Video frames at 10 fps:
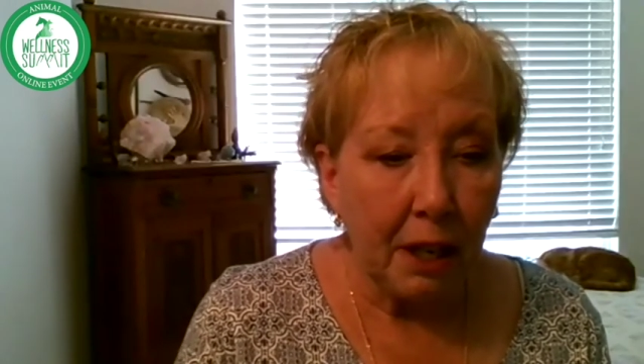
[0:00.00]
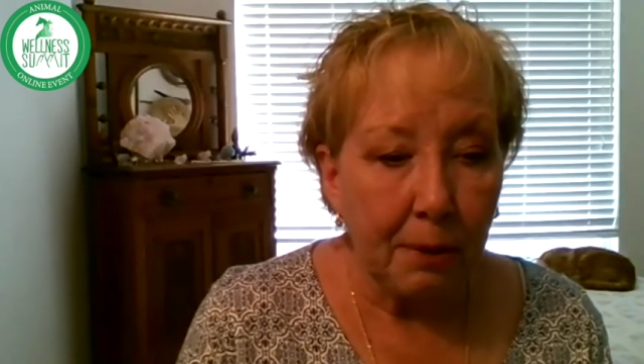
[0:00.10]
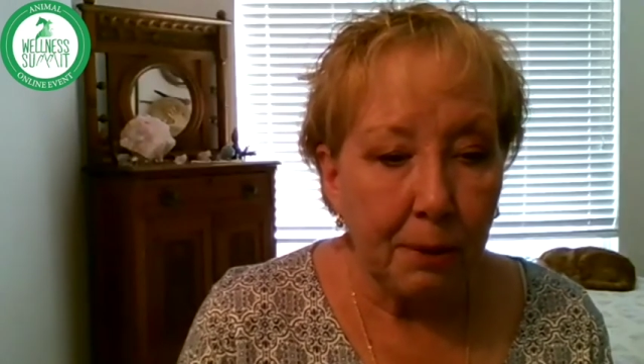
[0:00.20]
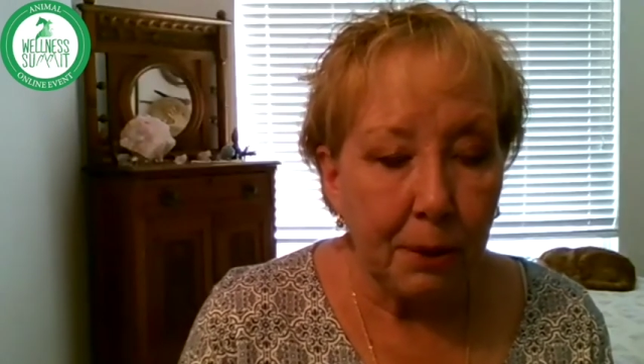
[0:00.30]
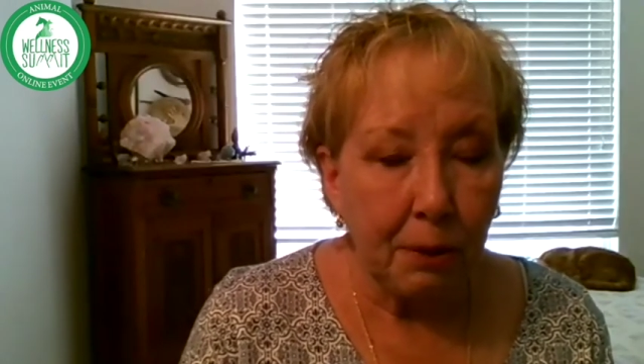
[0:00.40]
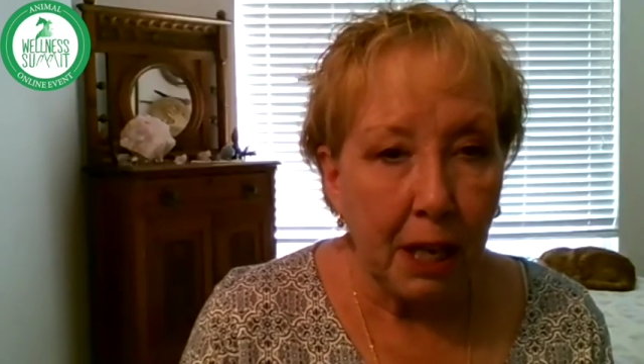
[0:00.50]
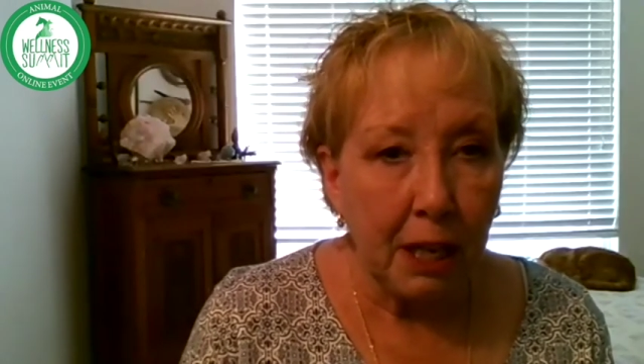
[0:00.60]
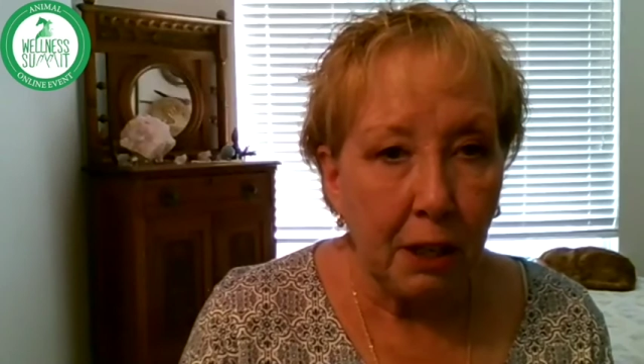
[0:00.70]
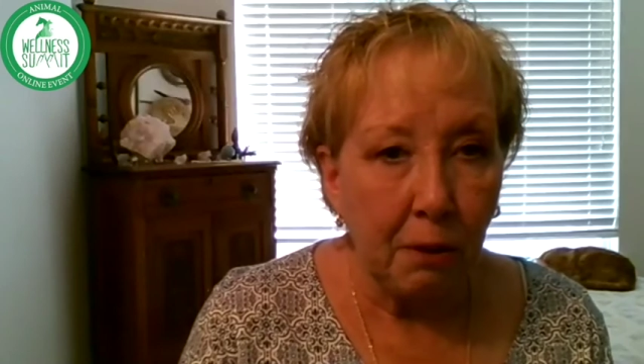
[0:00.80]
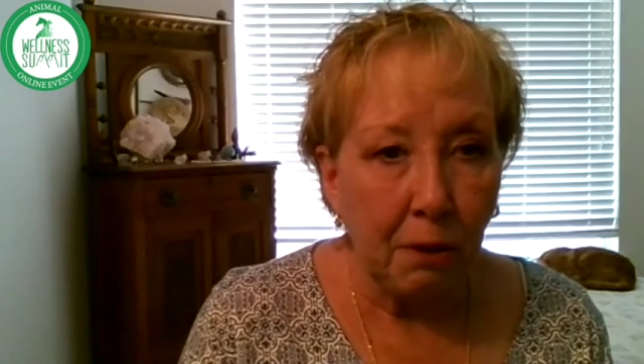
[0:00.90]
so that
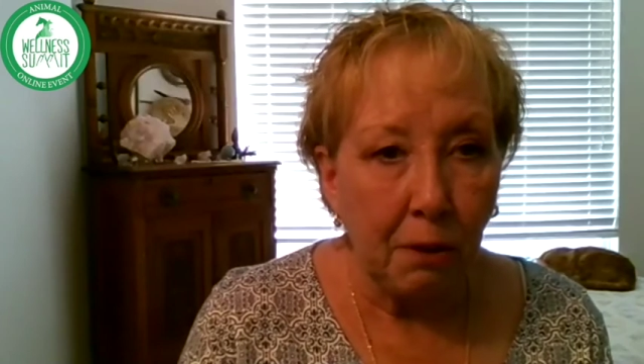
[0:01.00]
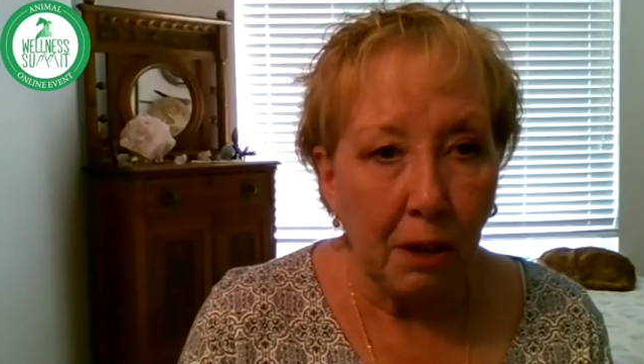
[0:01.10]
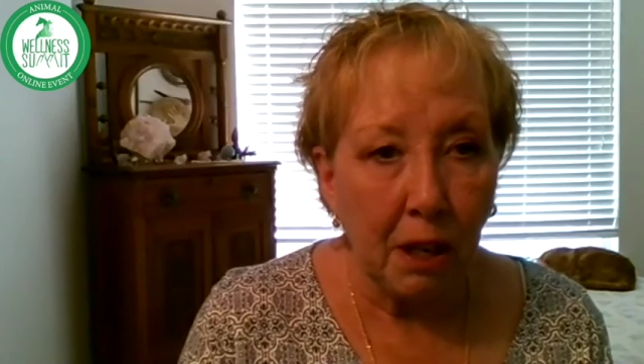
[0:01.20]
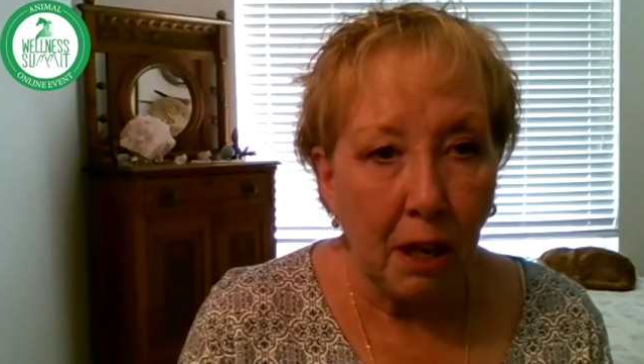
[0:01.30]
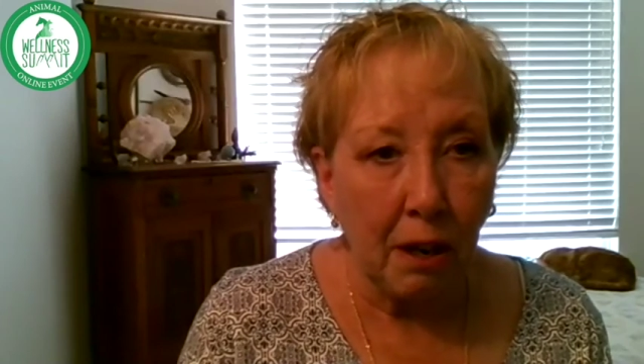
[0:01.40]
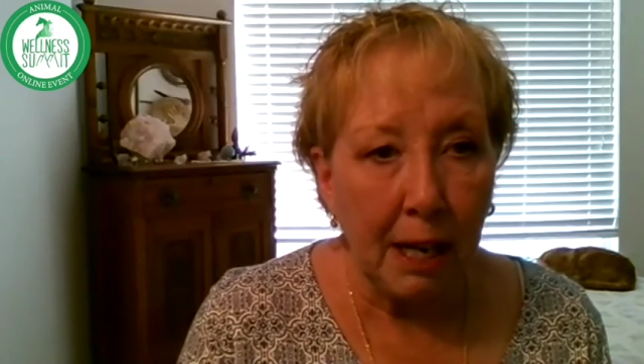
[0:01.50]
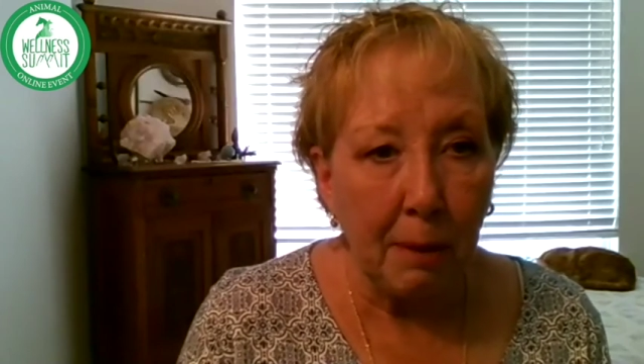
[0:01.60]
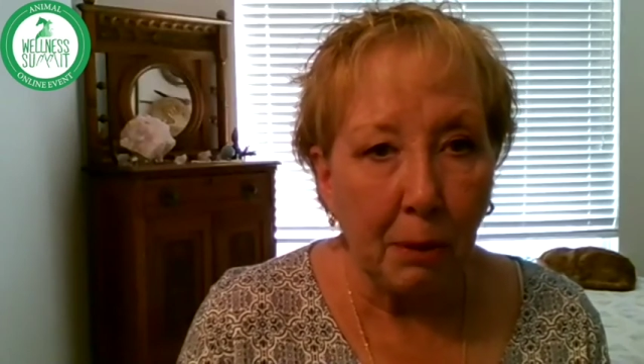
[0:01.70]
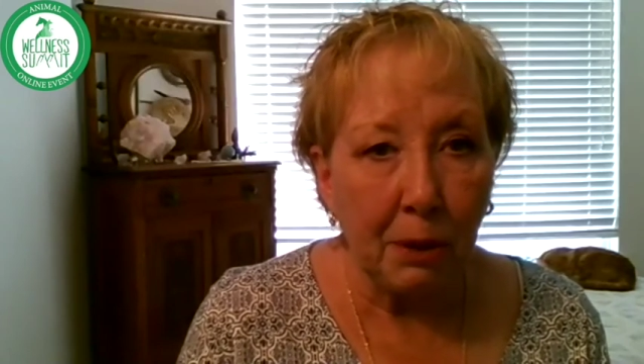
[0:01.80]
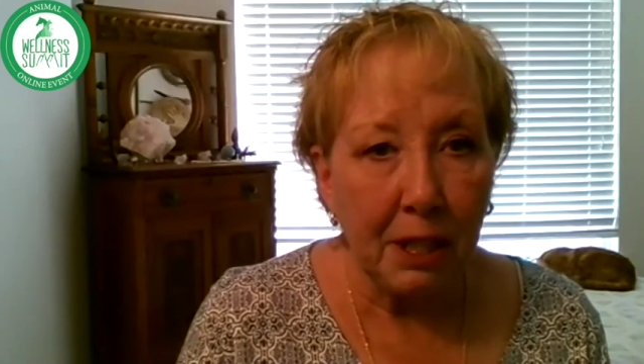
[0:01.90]
you are
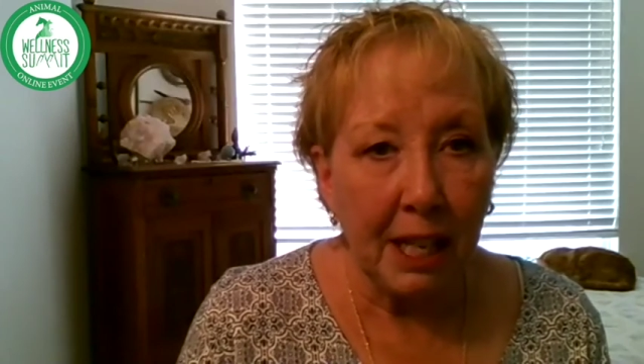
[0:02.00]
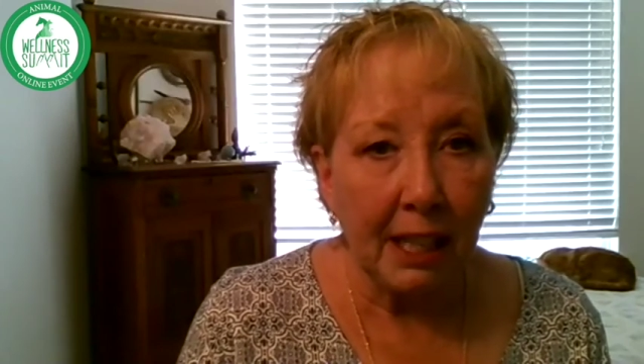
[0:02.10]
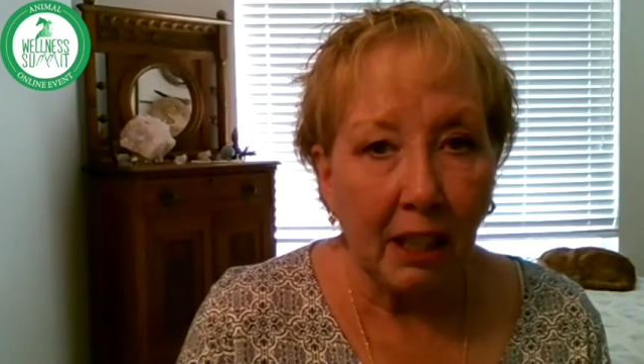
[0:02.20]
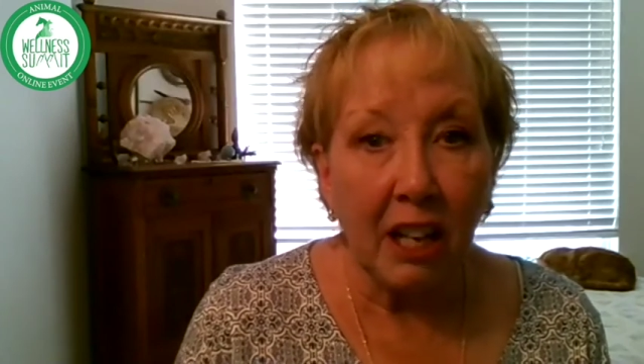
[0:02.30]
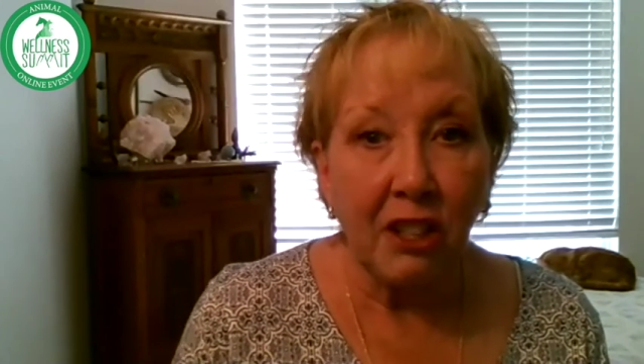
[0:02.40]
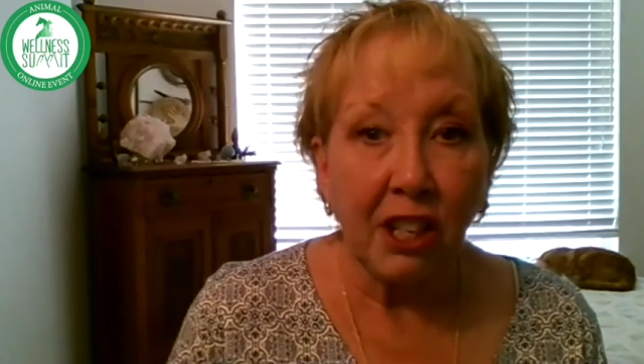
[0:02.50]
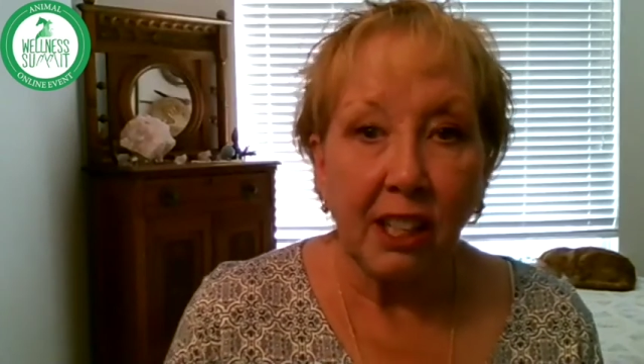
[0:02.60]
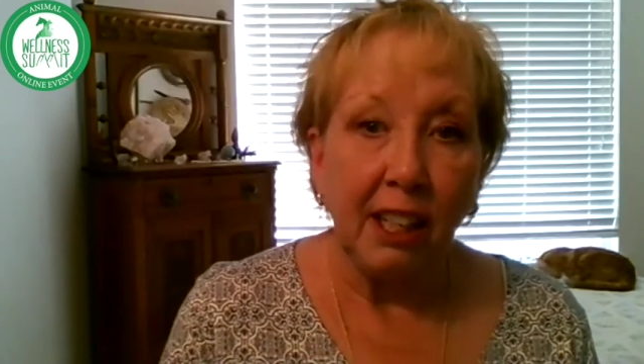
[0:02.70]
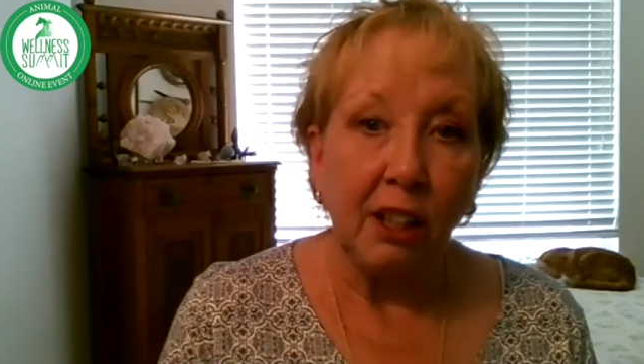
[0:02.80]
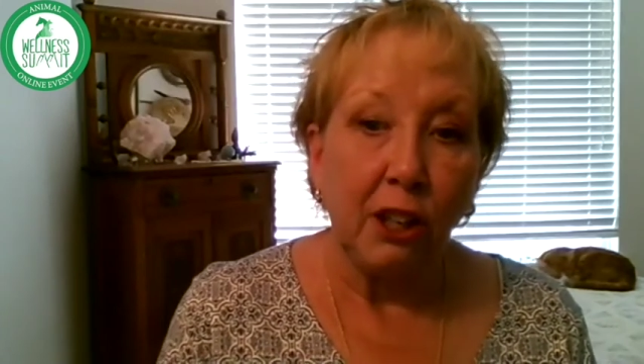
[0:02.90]
able to then
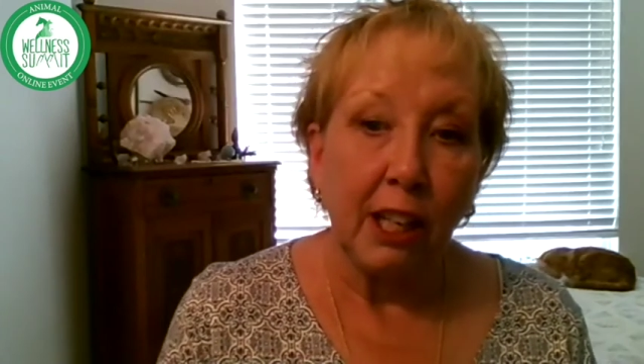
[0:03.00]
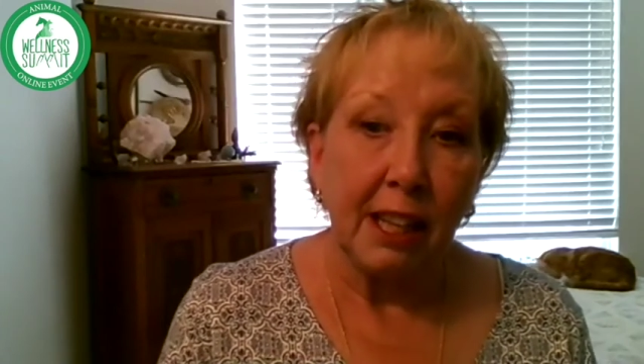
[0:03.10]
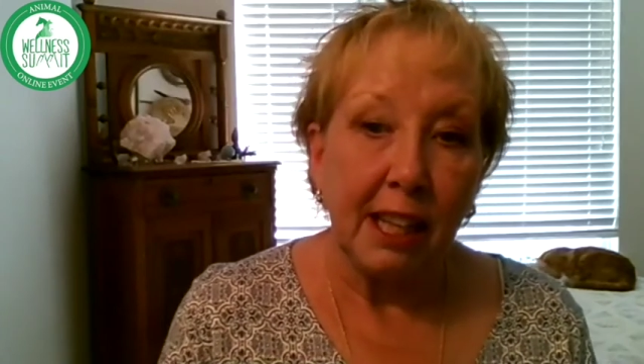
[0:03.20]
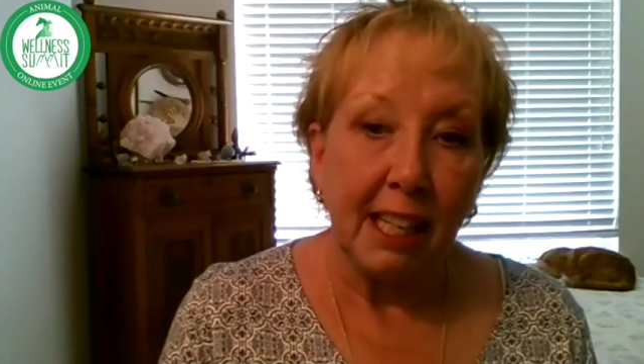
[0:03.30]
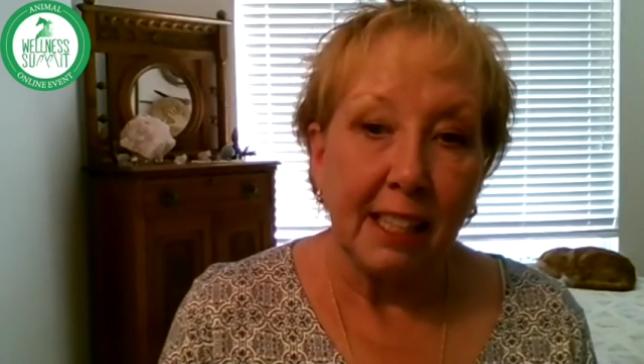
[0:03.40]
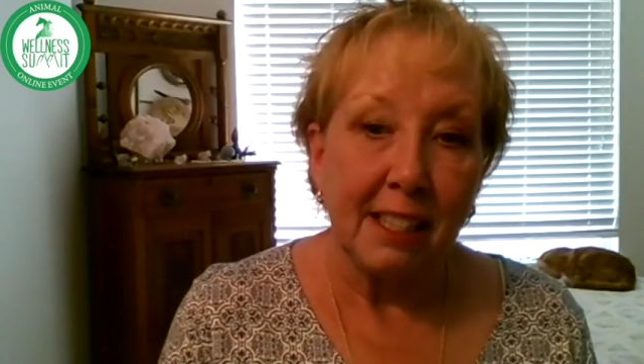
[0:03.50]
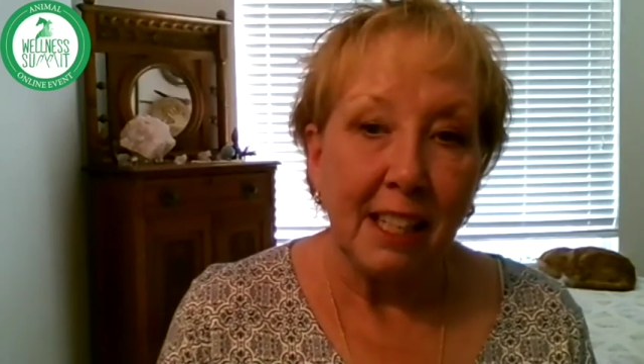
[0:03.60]
logically look at things.